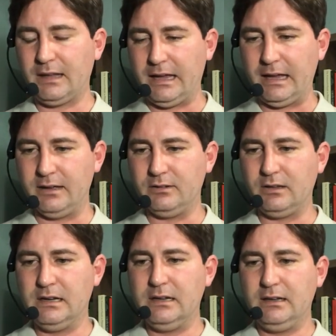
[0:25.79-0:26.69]
and
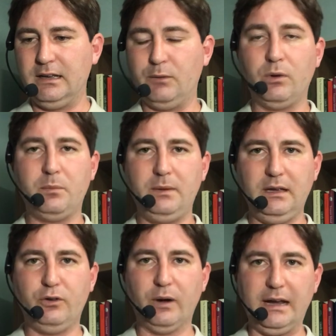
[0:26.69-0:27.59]
it will
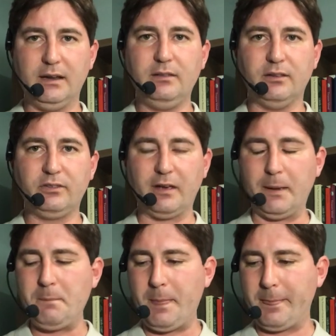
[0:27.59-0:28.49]
be graded this
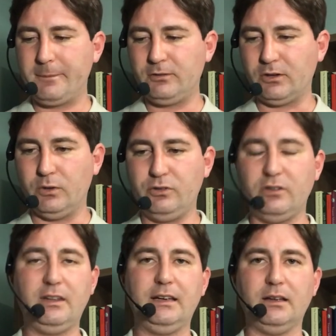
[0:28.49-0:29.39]
time, so you
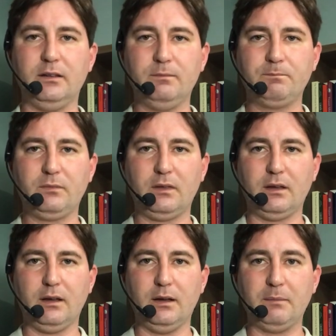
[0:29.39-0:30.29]
should take it
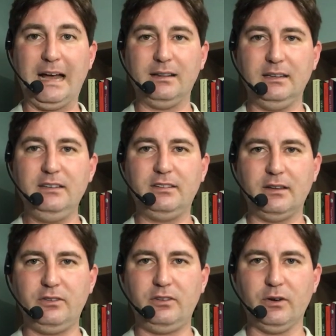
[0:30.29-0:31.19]
um, at least
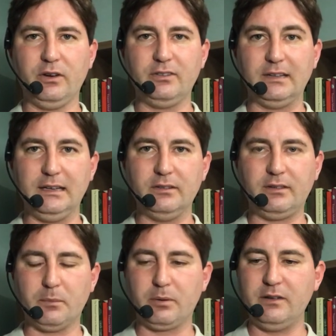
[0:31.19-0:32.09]
as seriously
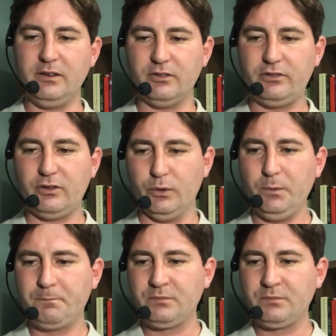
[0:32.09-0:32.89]
as the previous two.